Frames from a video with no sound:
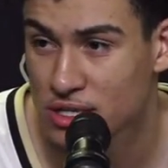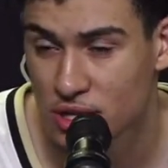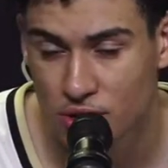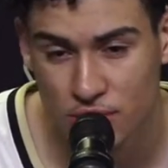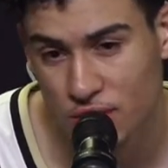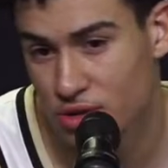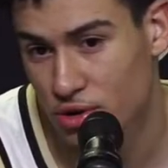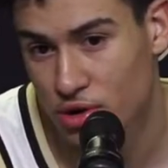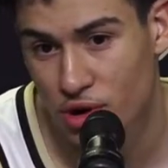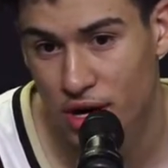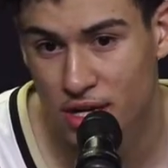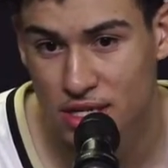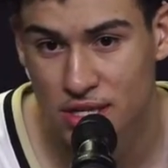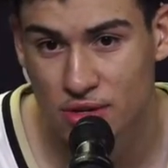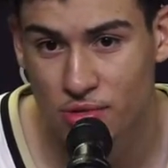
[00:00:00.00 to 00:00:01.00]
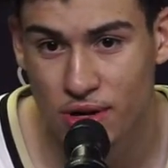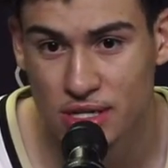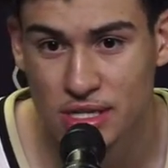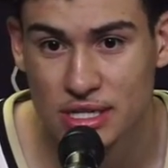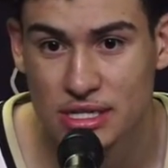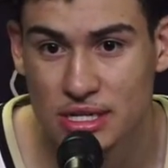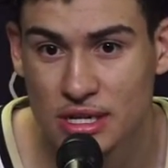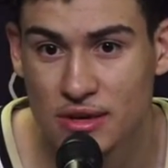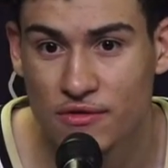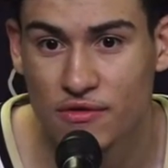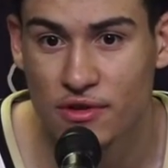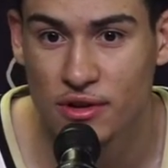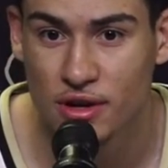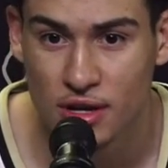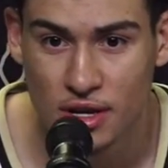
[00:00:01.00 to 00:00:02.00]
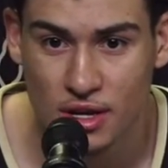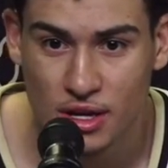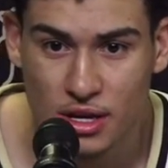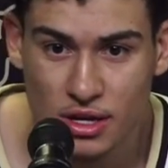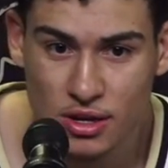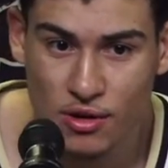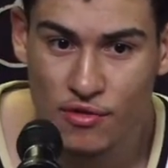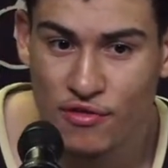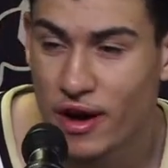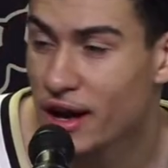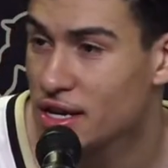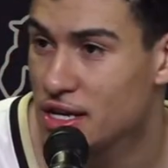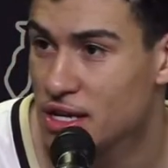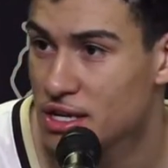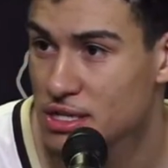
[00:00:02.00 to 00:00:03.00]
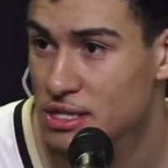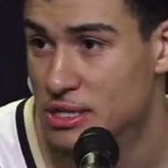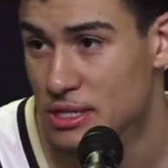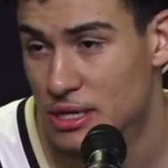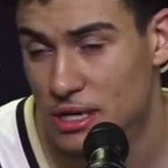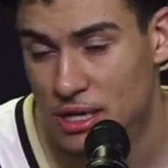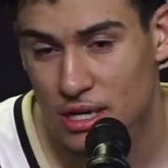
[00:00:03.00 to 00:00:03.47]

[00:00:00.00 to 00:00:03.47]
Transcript: So, you know, credit to the rest of the team for, you know, finding us.